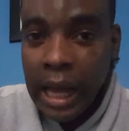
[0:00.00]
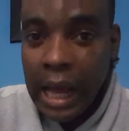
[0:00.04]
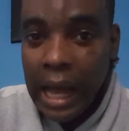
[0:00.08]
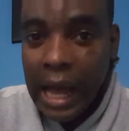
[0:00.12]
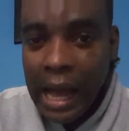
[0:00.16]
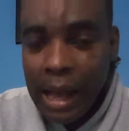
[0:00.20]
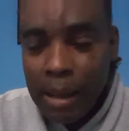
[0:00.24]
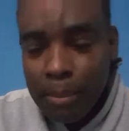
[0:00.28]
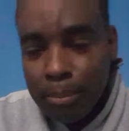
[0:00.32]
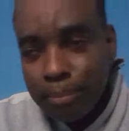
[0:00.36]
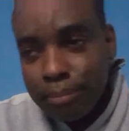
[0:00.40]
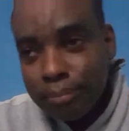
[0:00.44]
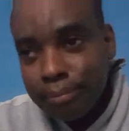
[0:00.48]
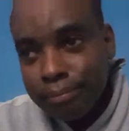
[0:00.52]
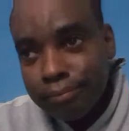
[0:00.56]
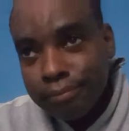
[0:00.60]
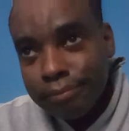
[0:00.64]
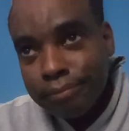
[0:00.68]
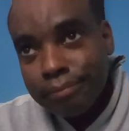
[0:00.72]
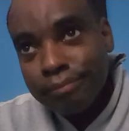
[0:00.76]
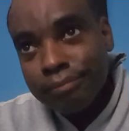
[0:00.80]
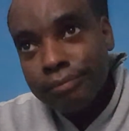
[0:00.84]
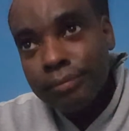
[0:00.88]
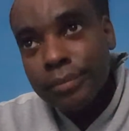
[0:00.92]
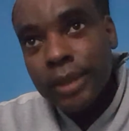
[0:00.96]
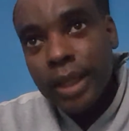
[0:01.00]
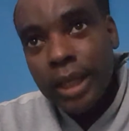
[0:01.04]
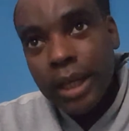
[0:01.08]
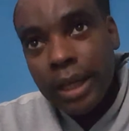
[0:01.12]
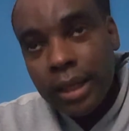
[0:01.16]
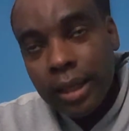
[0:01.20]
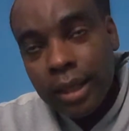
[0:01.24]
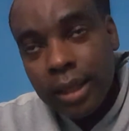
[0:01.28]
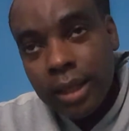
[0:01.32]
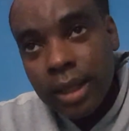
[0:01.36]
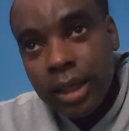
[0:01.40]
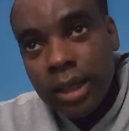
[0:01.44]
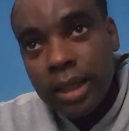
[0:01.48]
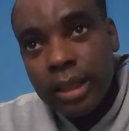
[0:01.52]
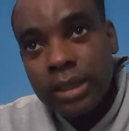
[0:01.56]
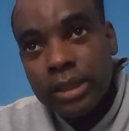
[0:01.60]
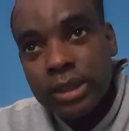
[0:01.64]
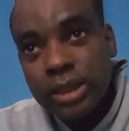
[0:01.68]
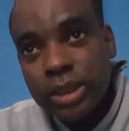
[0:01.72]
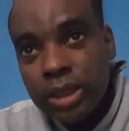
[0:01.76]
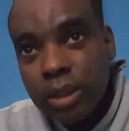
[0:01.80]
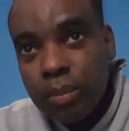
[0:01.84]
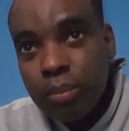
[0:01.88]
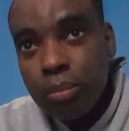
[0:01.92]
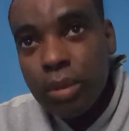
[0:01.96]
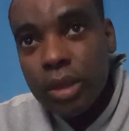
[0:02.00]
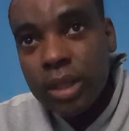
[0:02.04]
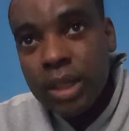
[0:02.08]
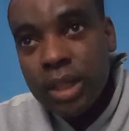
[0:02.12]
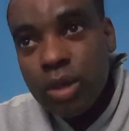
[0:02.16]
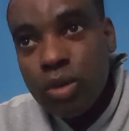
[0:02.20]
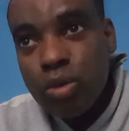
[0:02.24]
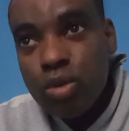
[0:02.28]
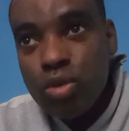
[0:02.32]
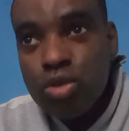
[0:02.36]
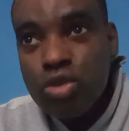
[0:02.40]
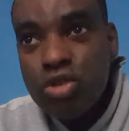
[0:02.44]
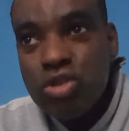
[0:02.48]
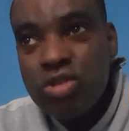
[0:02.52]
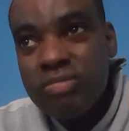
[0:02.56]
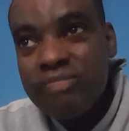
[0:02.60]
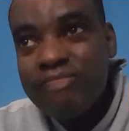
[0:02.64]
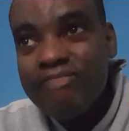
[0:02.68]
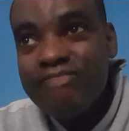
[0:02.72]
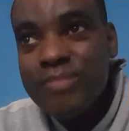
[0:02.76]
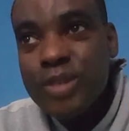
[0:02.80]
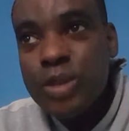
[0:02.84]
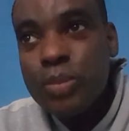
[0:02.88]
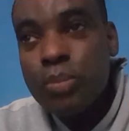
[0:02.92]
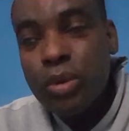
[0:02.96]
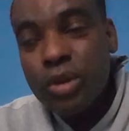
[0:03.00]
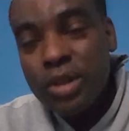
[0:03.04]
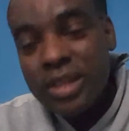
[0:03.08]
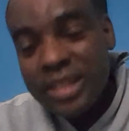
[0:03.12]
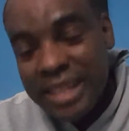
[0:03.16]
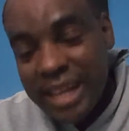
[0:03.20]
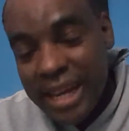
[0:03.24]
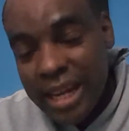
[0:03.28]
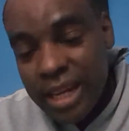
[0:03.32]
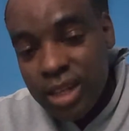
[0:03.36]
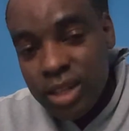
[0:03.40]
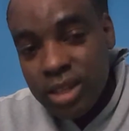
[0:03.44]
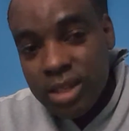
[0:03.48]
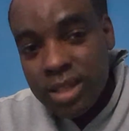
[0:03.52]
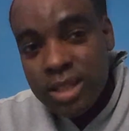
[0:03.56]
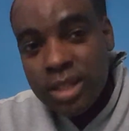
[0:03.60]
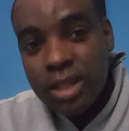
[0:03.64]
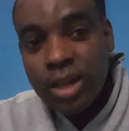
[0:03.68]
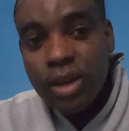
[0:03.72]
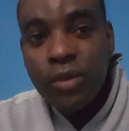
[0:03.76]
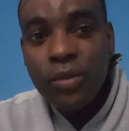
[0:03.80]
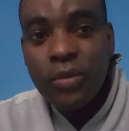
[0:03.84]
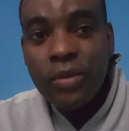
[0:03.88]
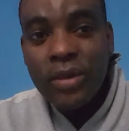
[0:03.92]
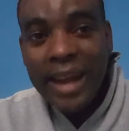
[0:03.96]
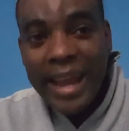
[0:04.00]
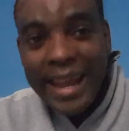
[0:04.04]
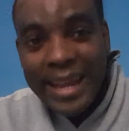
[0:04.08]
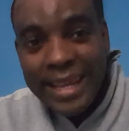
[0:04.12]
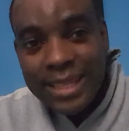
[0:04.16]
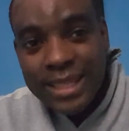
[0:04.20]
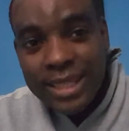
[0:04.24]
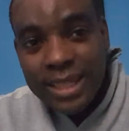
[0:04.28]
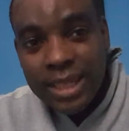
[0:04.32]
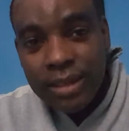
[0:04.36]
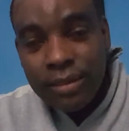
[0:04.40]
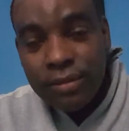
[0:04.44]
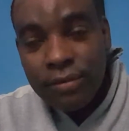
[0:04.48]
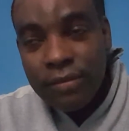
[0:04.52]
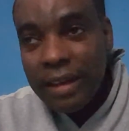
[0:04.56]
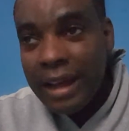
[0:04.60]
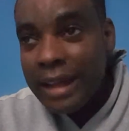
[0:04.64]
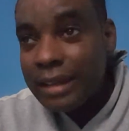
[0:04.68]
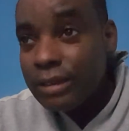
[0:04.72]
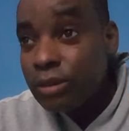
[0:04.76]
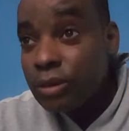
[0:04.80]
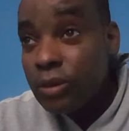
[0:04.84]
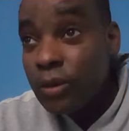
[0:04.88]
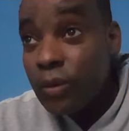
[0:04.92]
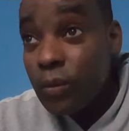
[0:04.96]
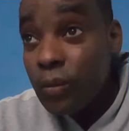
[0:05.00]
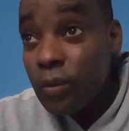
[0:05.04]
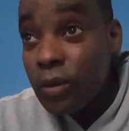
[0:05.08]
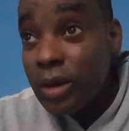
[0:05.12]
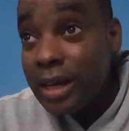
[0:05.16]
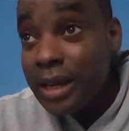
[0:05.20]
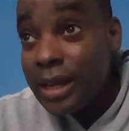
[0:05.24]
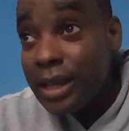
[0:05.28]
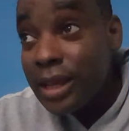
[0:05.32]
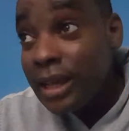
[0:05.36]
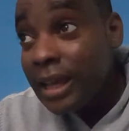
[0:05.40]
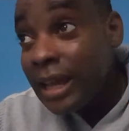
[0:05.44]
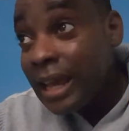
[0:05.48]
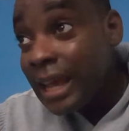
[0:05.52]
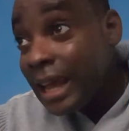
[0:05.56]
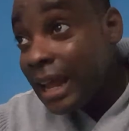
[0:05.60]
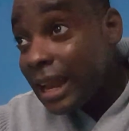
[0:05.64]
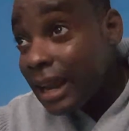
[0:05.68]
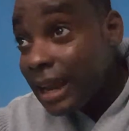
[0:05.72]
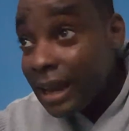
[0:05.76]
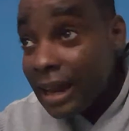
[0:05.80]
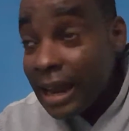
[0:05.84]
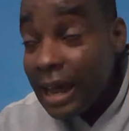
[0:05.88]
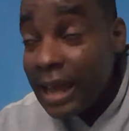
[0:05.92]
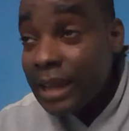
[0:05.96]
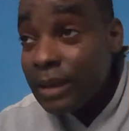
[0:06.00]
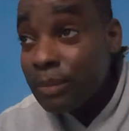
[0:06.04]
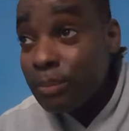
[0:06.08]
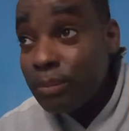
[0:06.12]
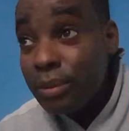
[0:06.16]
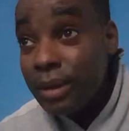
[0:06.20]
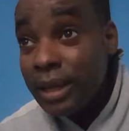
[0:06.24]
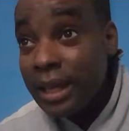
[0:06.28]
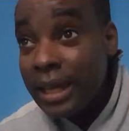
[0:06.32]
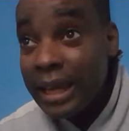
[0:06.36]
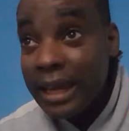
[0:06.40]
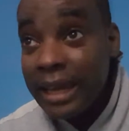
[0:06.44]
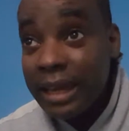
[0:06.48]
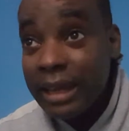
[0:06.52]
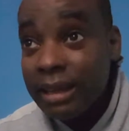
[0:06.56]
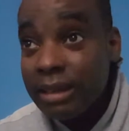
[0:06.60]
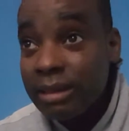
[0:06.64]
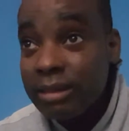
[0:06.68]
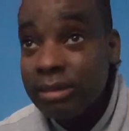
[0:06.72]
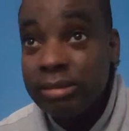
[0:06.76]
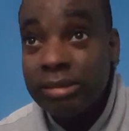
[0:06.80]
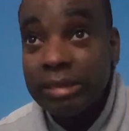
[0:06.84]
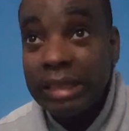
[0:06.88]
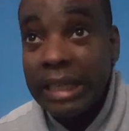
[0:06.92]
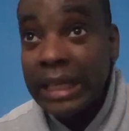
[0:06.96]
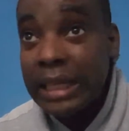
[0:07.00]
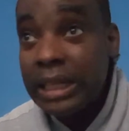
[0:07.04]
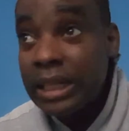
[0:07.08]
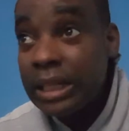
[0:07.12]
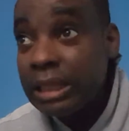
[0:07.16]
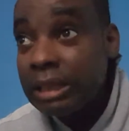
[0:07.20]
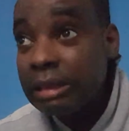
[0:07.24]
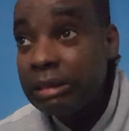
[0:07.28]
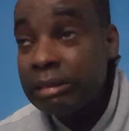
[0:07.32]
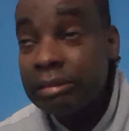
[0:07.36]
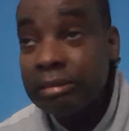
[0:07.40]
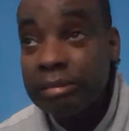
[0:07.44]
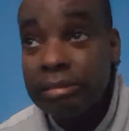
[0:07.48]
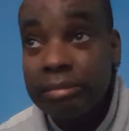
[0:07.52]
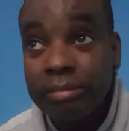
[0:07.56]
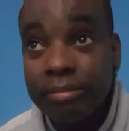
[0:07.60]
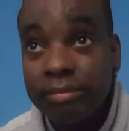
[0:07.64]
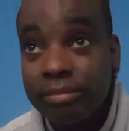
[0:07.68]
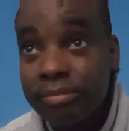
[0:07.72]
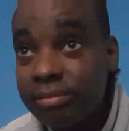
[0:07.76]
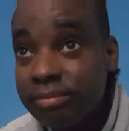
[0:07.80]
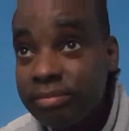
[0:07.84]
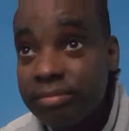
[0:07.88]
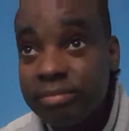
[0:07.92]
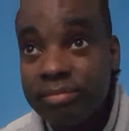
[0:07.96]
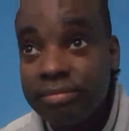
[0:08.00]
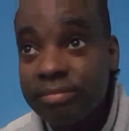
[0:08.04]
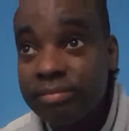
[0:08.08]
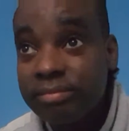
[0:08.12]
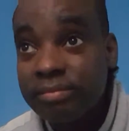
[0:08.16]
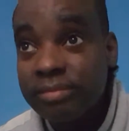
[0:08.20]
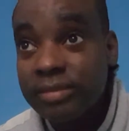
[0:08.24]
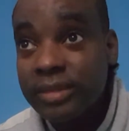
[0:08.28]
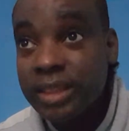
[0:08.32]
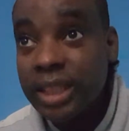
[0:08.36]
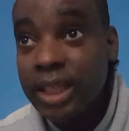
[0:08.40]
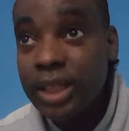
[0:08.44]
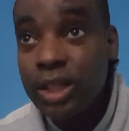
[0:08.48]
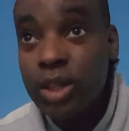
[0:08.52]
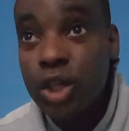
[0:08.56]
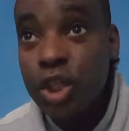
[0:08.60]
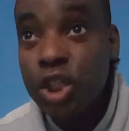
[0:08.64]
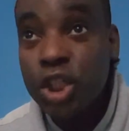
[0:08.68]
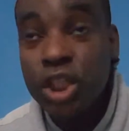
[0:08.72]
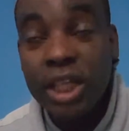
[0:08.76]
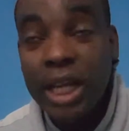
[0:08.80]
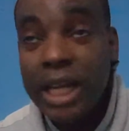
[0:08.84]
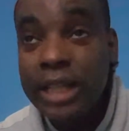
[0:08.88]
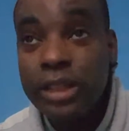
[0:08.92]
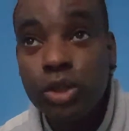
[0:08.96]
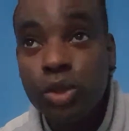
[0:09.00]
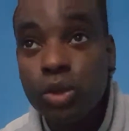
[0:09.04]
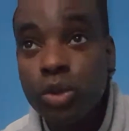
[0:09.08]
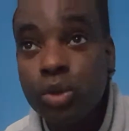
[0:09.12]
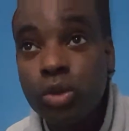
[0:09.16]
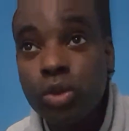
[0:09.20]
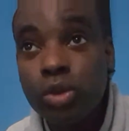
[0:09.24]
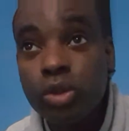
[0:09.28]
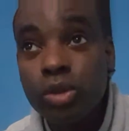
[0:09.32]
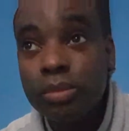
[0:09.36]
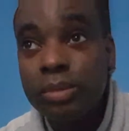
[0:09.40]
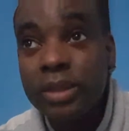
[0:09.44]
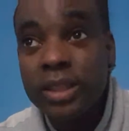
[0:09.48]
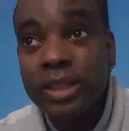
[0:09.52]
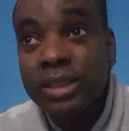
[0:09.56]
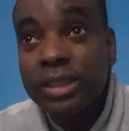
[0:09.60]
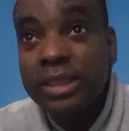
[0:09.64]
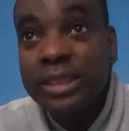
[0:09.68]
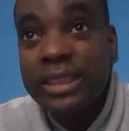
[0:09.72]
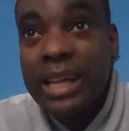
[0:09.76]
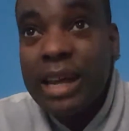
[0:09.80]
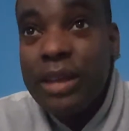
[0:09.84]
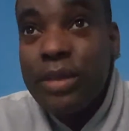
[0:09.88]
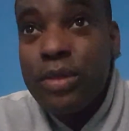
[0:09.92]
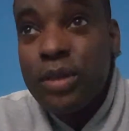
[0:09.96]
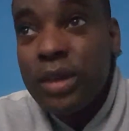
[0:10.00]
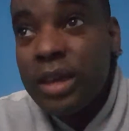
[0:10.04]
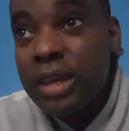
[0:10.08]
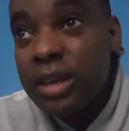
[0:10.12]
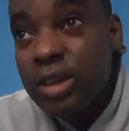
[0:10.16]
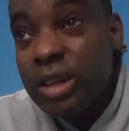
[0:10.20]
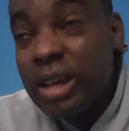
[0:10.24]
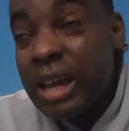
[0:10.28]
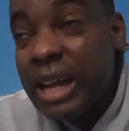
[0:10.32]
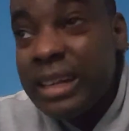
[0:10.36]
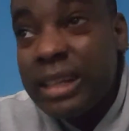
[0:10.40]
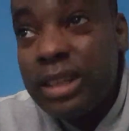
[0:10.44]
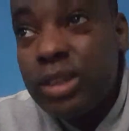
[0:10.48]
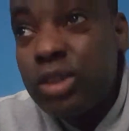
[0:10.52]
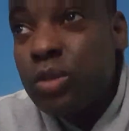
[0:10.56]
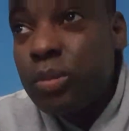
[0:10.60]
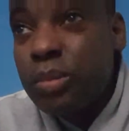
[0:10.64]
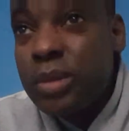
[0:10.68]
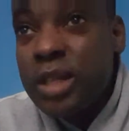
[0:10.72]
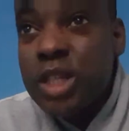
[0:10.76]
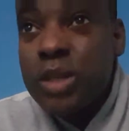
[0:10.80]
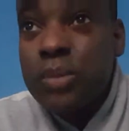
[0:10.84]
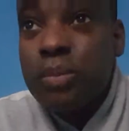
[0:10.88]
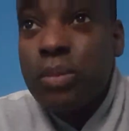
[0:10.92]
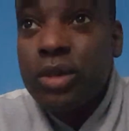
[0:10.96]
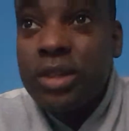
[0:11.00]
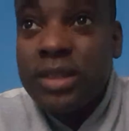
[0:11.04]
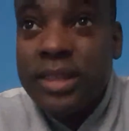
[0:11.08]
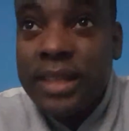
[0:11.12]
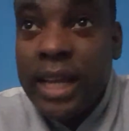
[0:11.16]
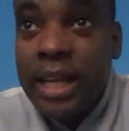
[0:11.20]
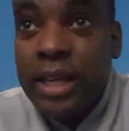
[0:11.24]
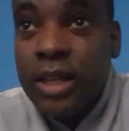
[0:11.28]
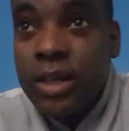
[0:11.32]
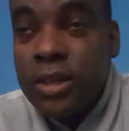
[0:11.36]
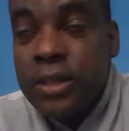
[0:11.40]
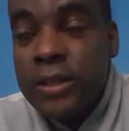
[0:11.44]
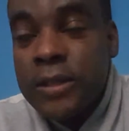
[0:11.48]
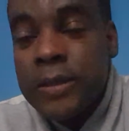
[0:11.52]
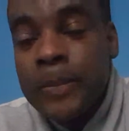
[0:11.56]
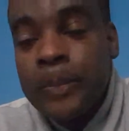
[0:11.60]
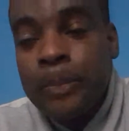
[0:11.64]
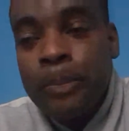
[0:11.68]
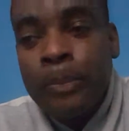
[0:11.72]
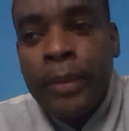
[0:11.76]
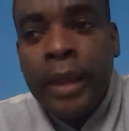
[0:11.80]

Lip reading: I'm somebody who's spontaneous, creative. I don't really like being in a schedule because I think I need to be spontaneous.